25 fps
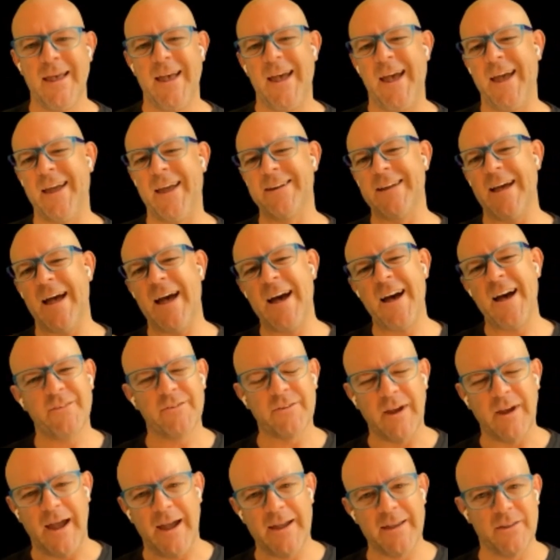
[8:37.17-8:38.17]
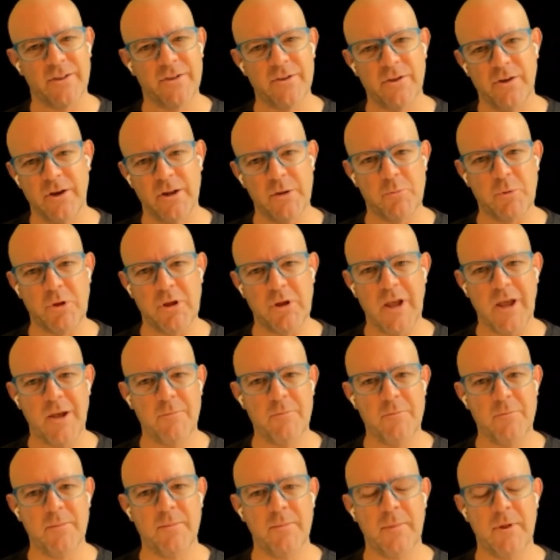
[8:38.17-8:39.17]
And after 8:30
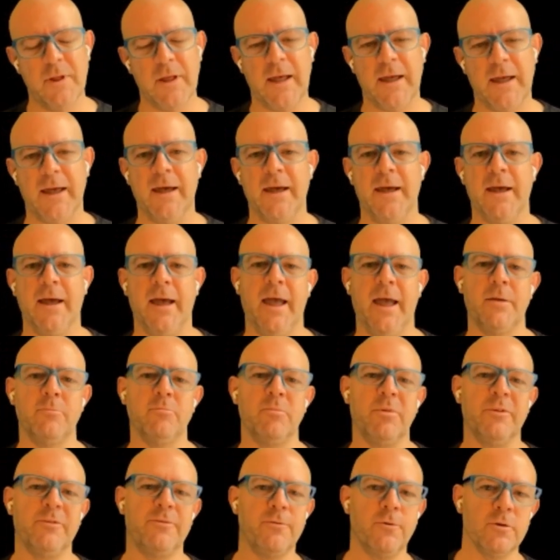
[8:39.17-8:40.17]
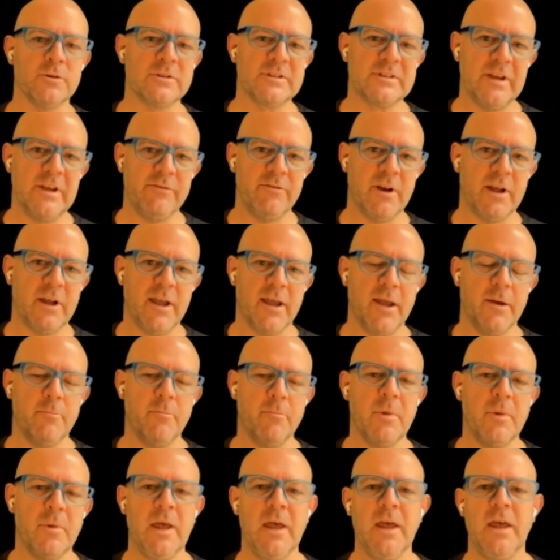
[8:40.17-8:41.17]
p.m., and before 7
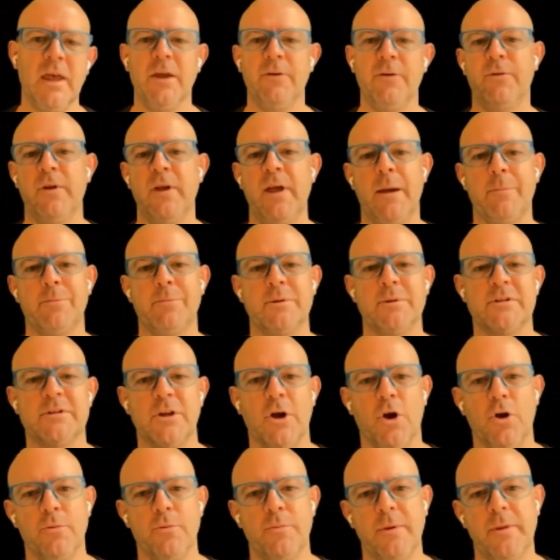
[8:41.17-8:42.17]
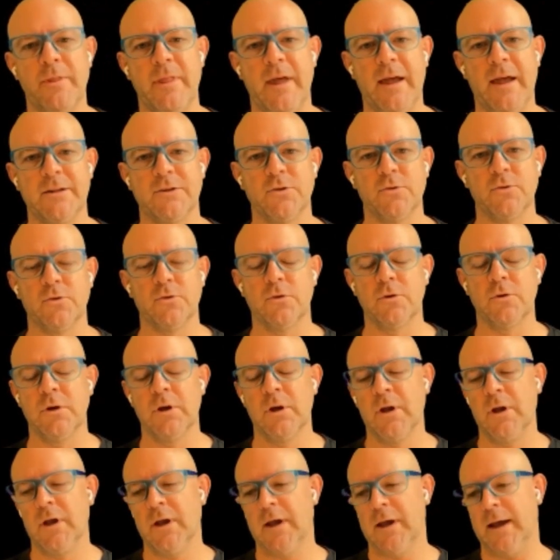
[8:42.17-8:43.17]
a.m., if he happens to open that door,
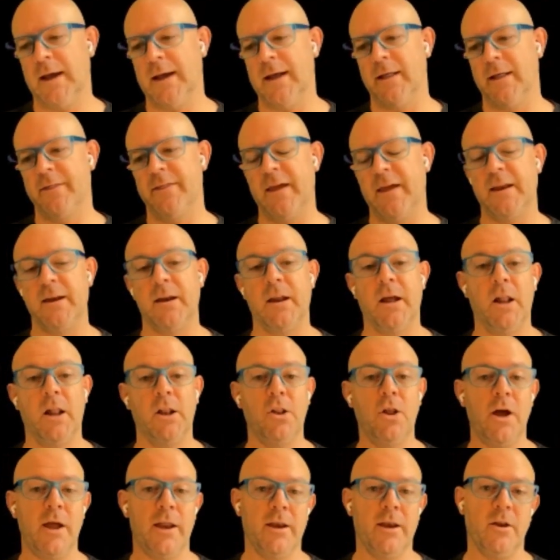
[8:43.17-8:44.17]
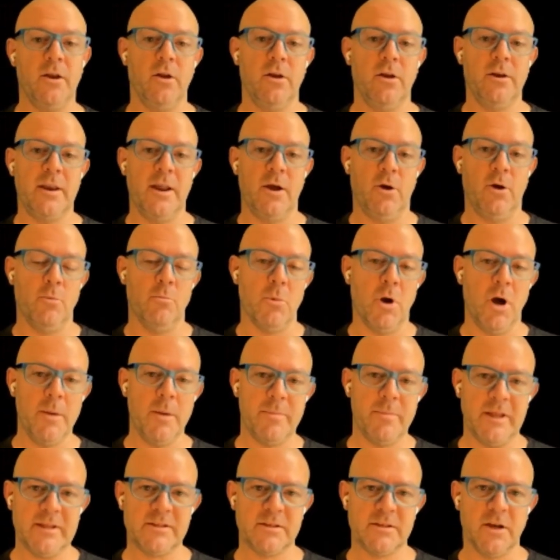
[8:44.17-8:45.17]
then a light on my
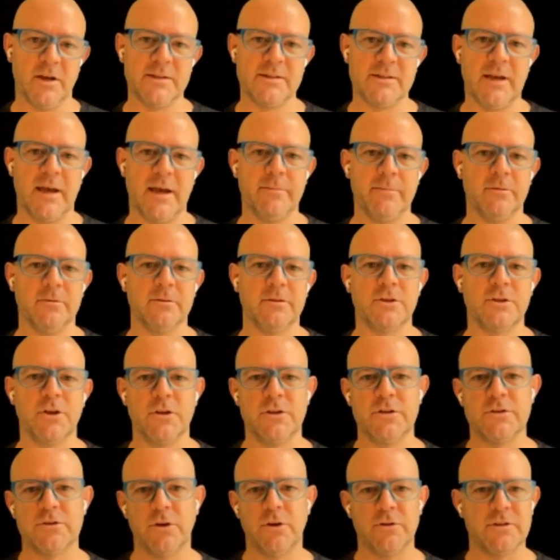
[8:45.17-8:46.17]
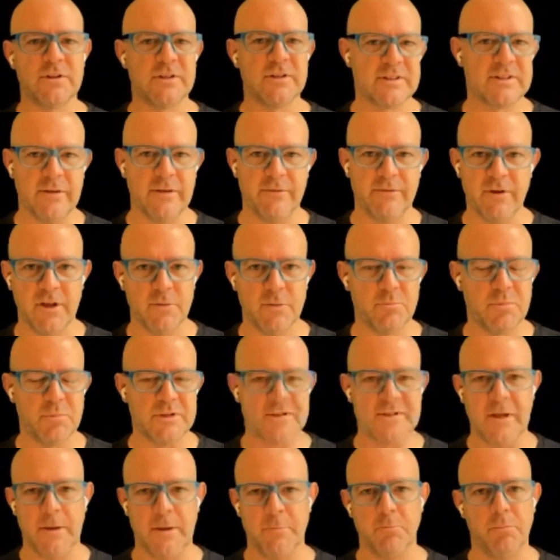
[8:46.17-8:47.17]
bedside table turns on to
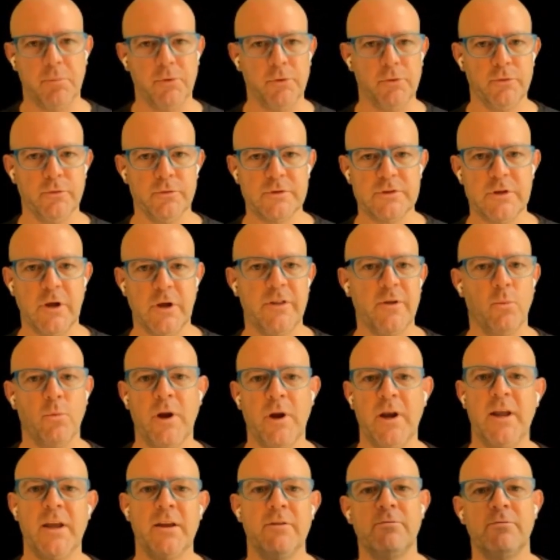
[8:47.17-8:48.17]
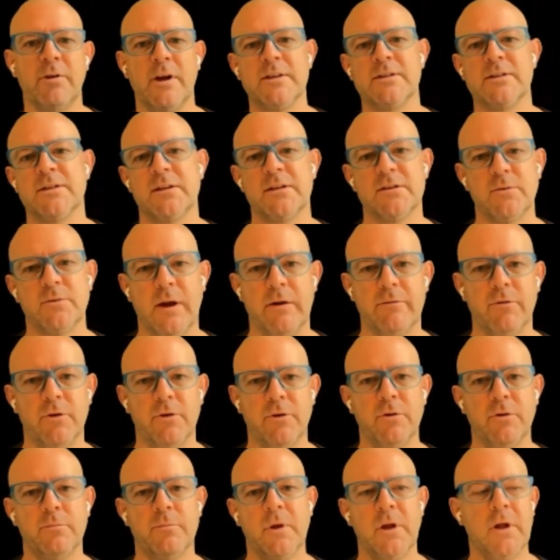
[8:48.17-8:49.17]
17% blue. So that when he runs into our
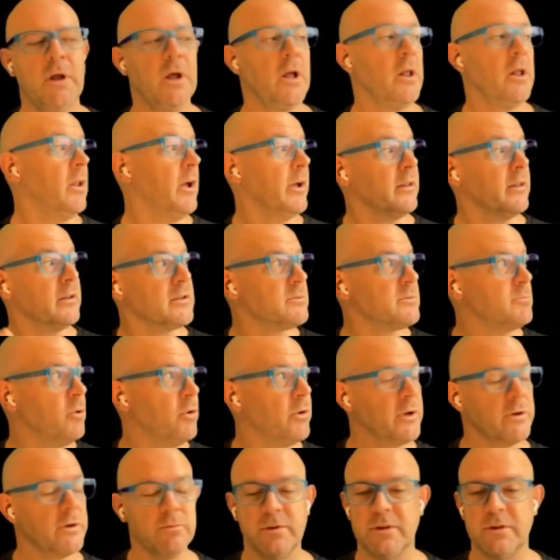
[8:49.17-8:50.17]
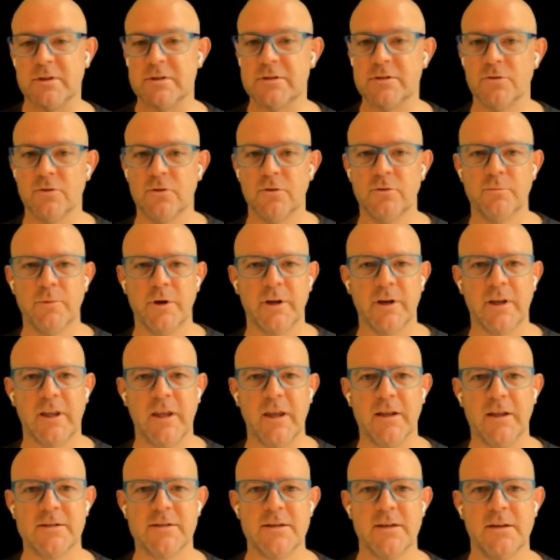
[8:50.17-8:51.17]
room, like this morning with the storm, when it
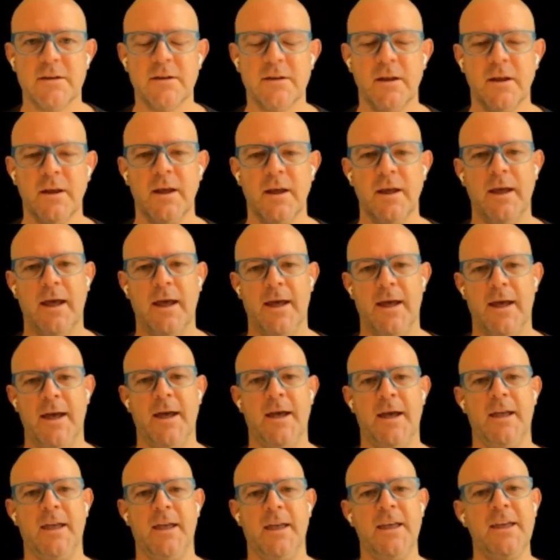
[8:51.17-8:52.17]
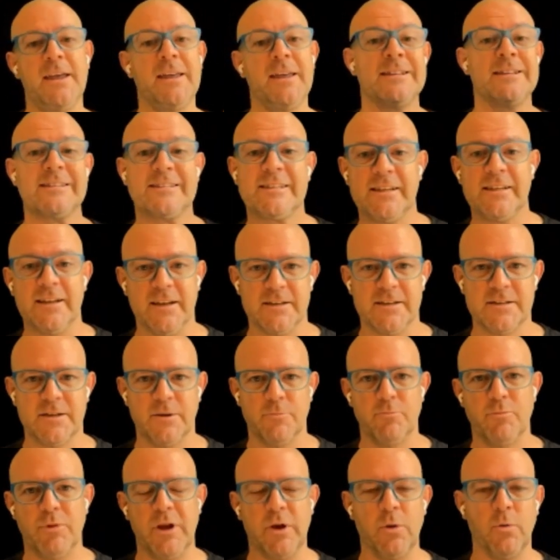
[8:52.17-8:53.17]
kicked in, he can see us
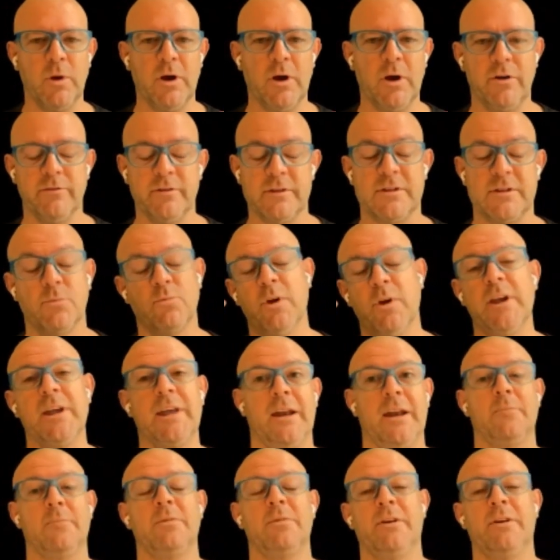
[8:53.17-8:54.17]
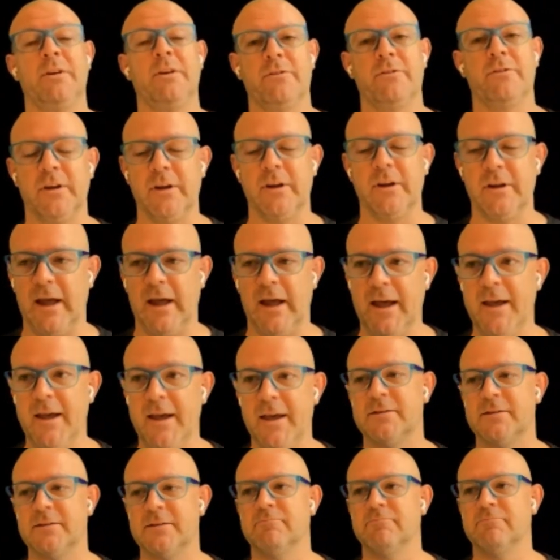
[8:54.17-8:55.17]
and be aware of us. And we get a bit of a,
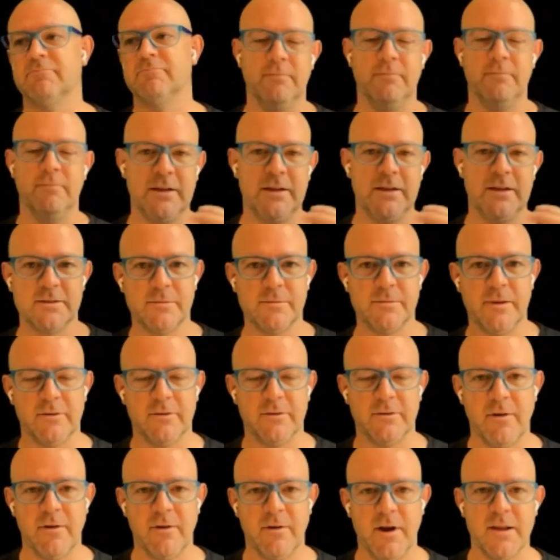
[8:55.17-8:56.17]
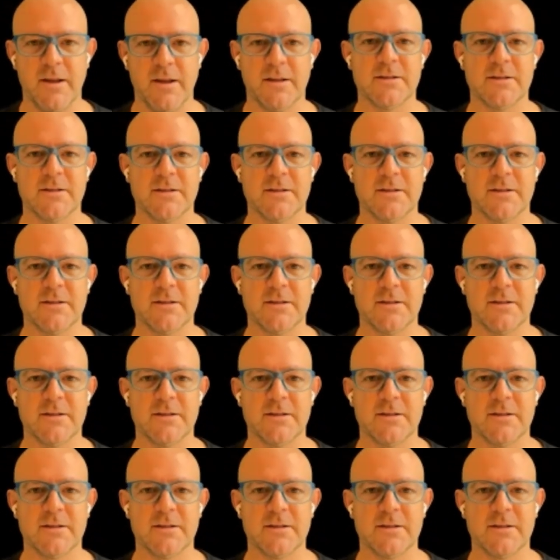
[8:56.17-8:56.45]
hey, Max is about to run in.